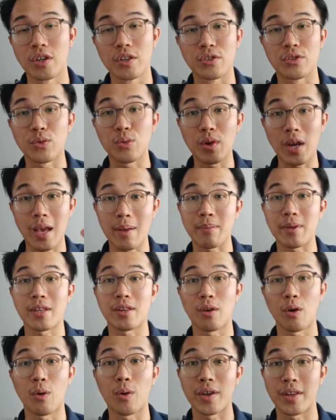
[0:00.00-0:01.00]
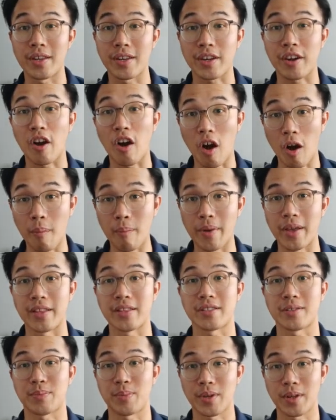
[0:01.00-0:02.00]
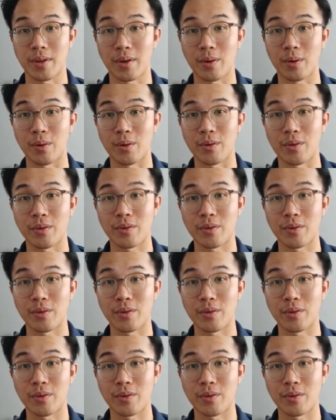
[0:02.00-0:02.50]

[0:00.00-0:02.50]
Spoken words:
Do let me know in the comments below.